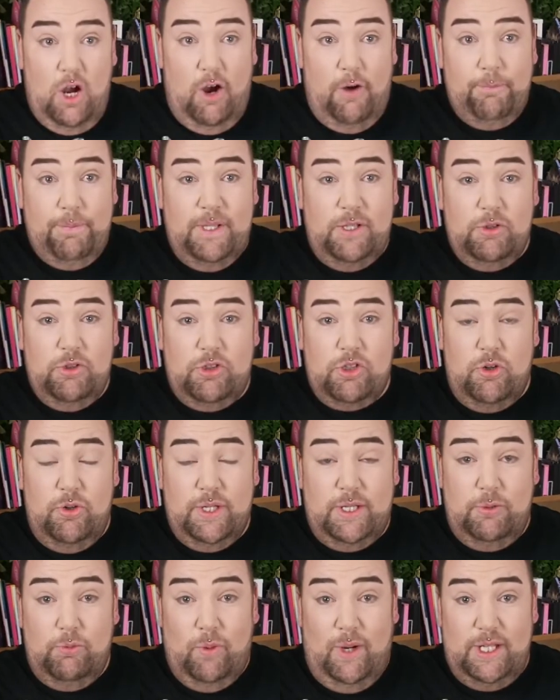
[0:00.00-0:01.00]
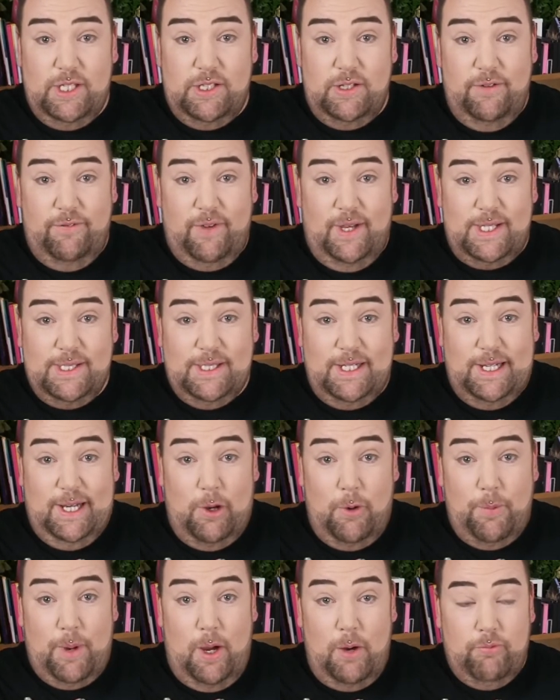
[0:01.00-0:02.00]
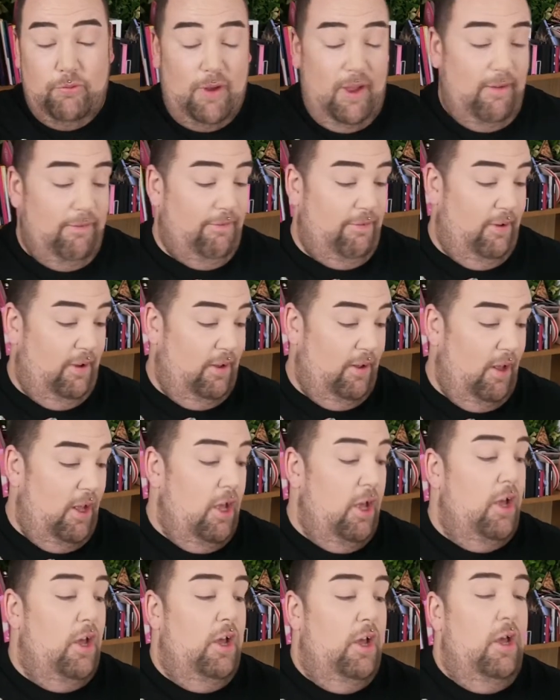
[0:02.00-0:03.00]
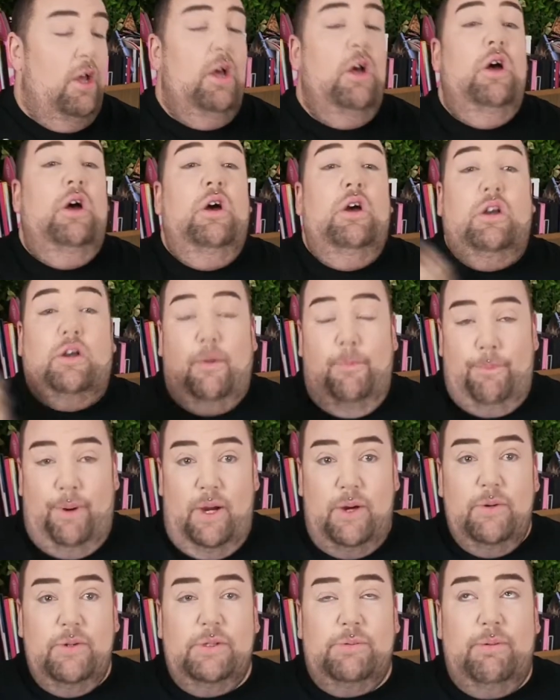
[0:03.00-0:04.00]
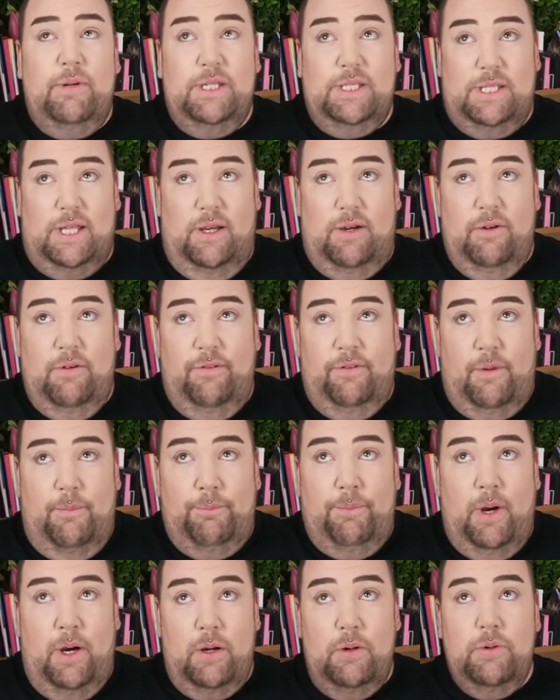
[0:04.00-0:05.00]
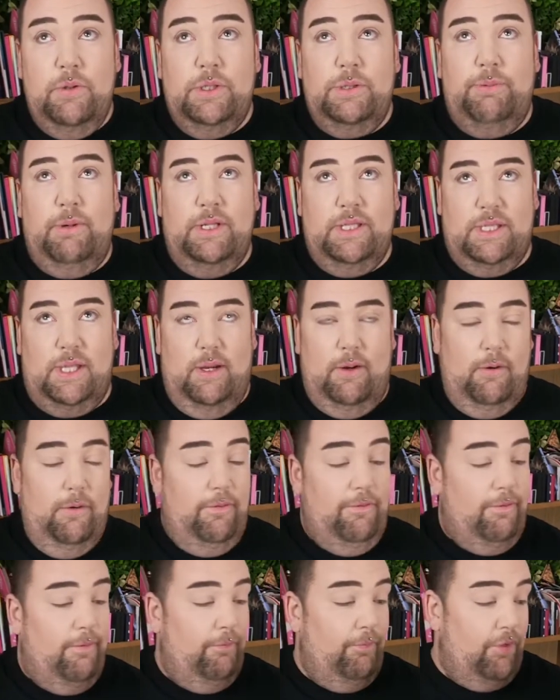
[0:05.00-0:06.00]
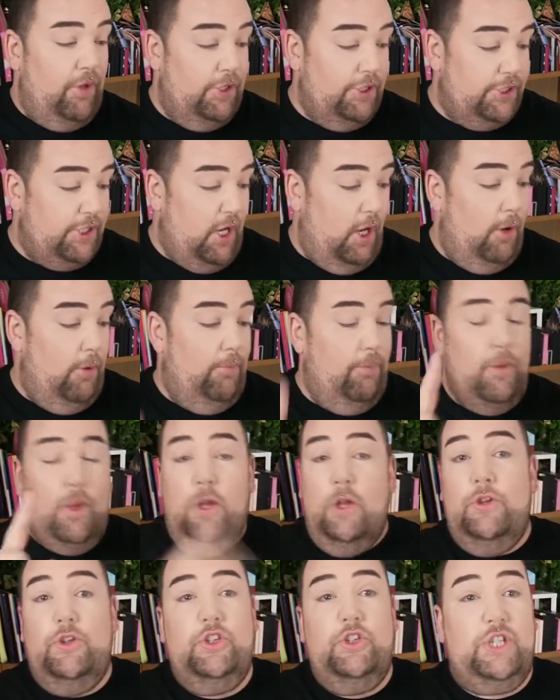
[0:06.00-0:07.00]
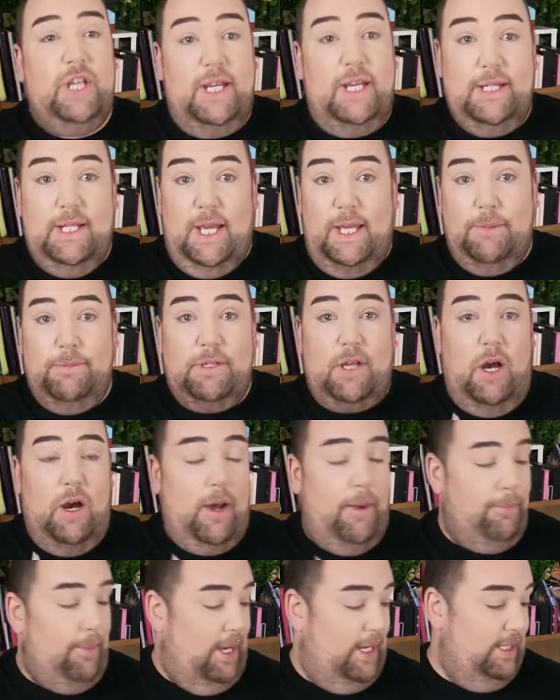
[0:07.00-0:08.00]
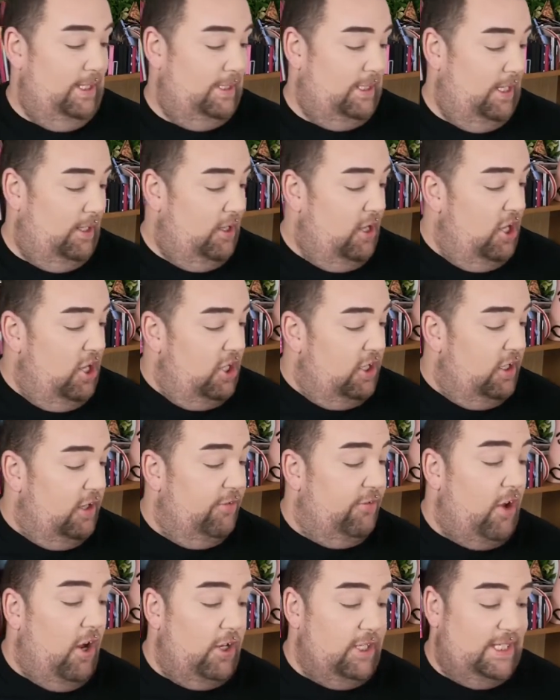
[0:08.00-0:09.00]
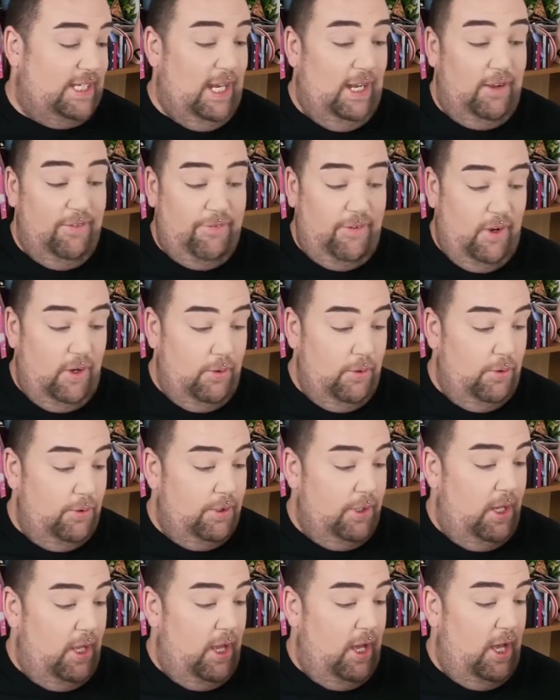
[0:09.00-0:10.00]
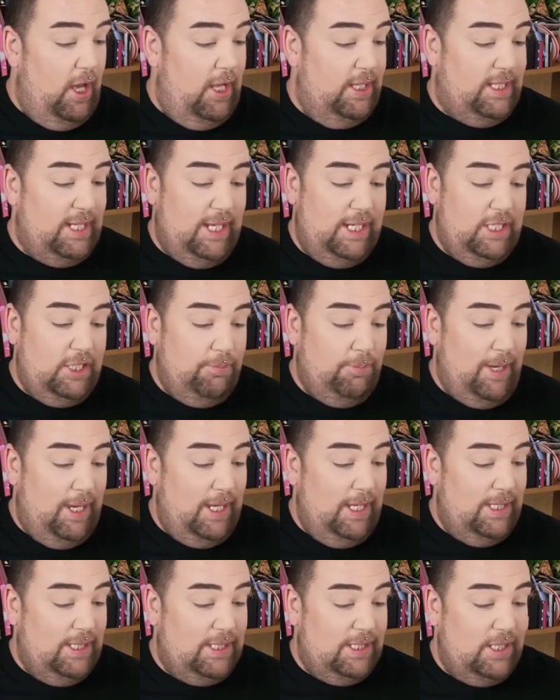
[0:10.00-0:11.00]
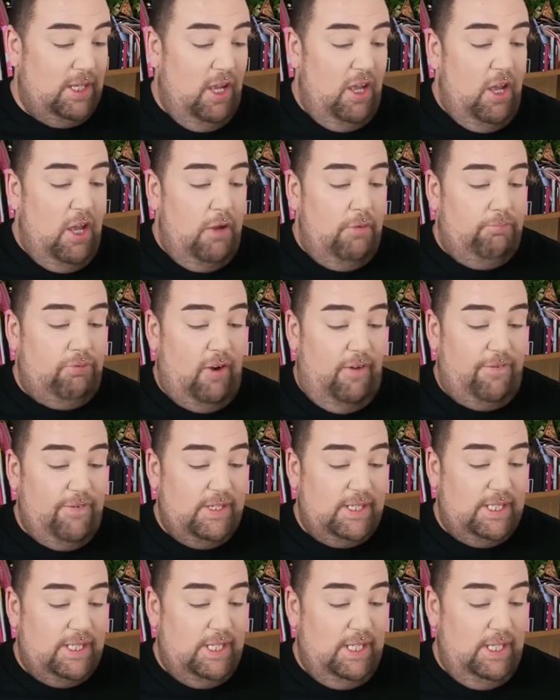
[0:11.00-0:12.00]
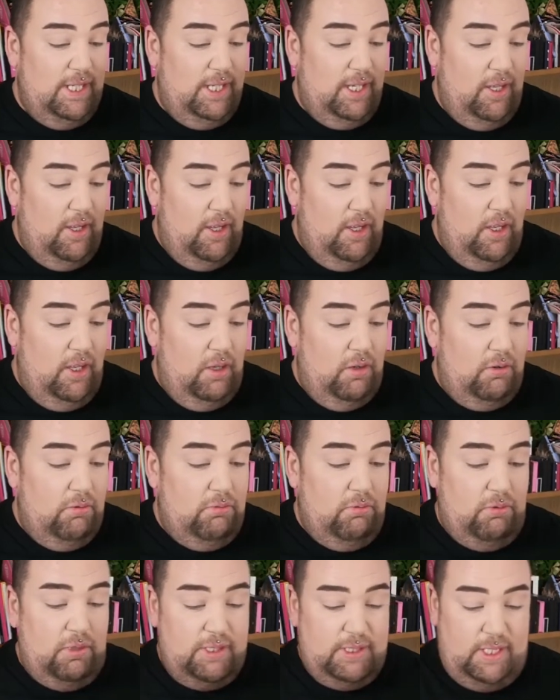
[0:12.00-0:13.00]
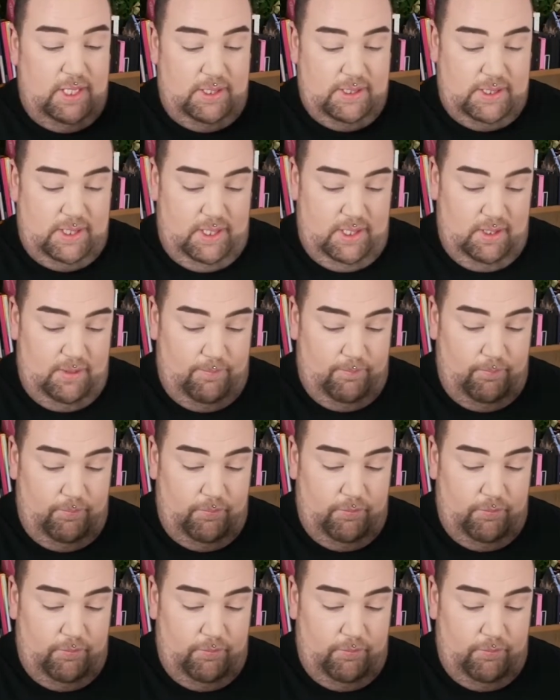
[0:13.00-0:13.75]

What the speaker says: I've been talking way too fast and now I'm out of breath. Compose myself, compose myself. So, the shade names are amazing. You've got telephone, database, prophecy, what's that say?